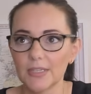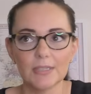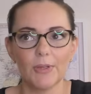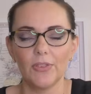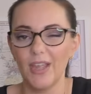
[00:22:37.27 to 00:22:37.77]

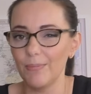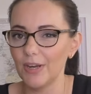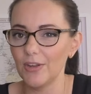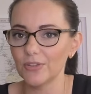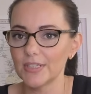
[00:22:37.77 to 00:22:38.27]
spend their
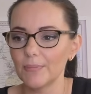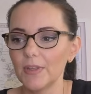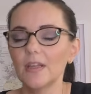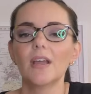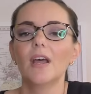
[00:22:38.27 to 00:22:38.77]
money on
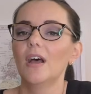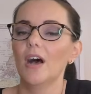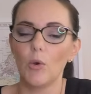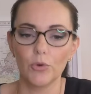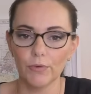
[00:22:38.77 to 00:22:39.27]
something,
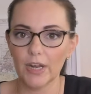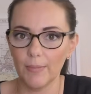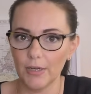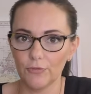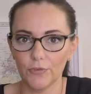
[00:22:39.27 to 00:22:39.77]
I wouldn't
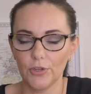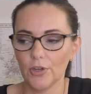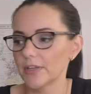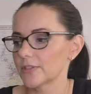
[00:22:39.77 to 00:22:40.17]
recommend it for you guys.